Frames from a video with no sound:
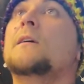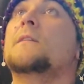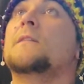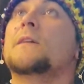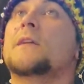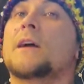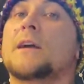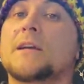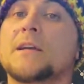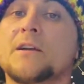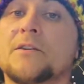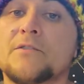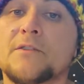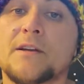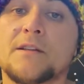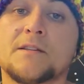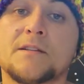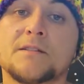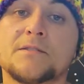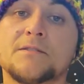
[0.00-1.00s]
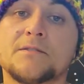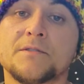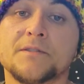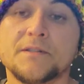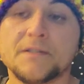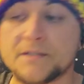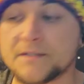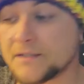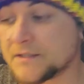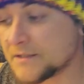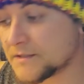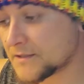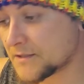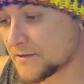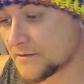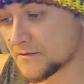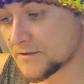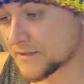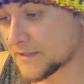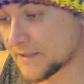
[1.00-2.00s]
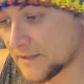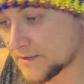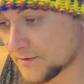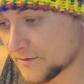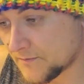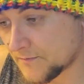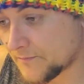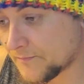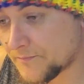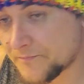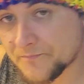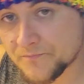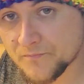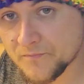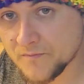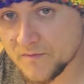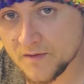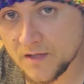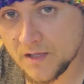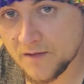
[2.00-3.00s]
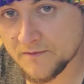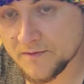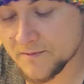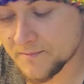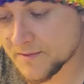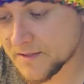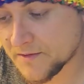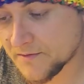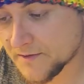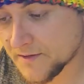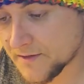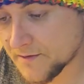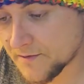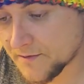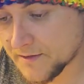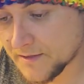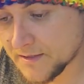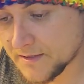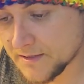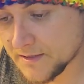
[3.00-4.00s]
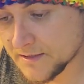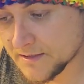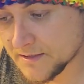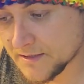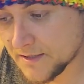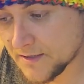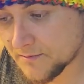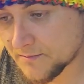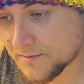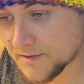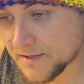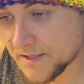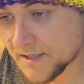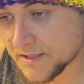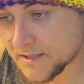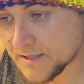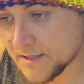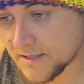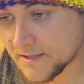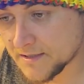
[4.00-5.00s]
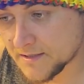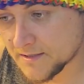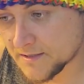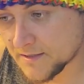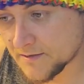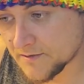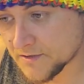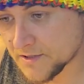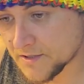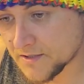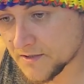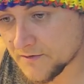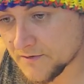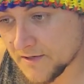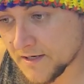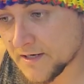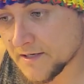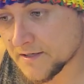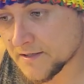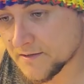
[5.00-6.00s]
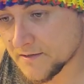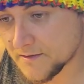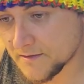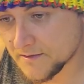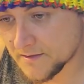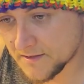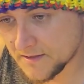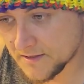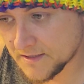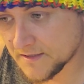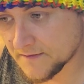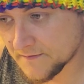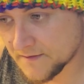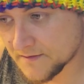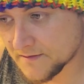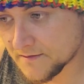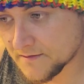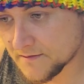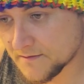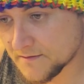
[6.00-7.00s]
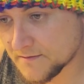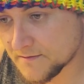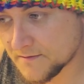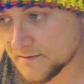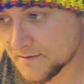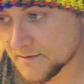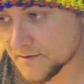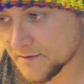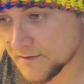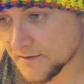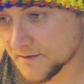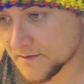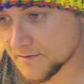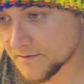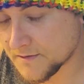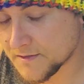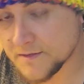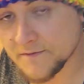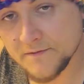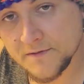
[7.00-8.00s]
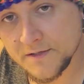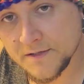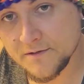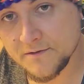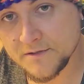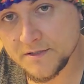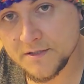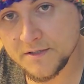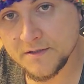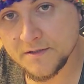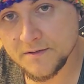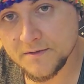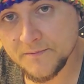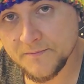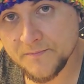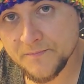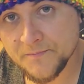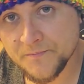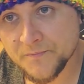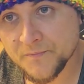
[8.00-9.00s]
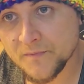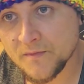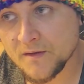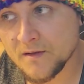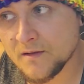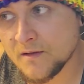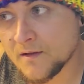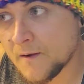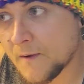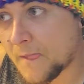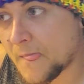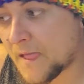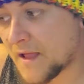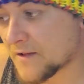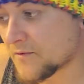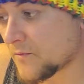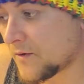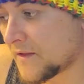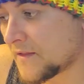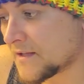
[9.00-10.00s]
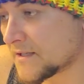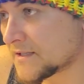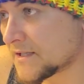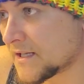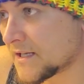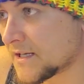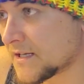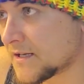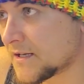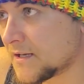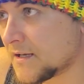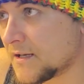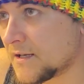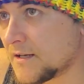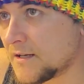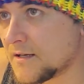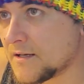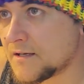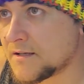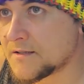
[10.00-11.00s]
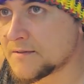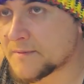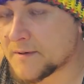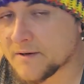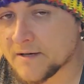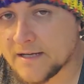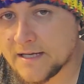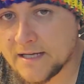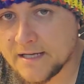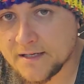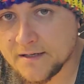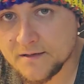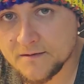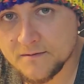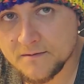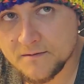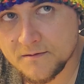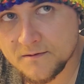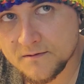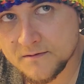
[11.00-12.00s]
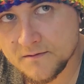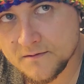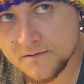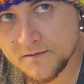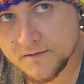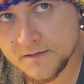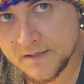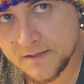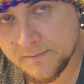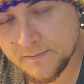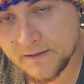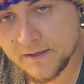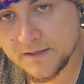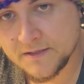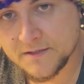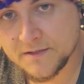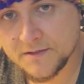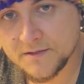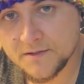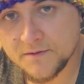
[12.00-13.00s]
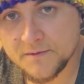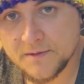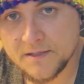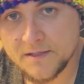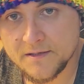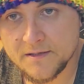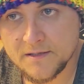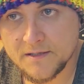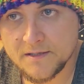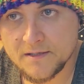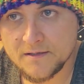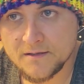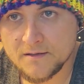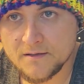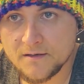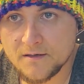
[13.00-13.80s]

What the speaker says: And I can create this on an endless scale. Love can be created on an endless scale, but they can take this energy created and give it and turn it into a different energy. And that's why they say Spirit can't typically just do anything.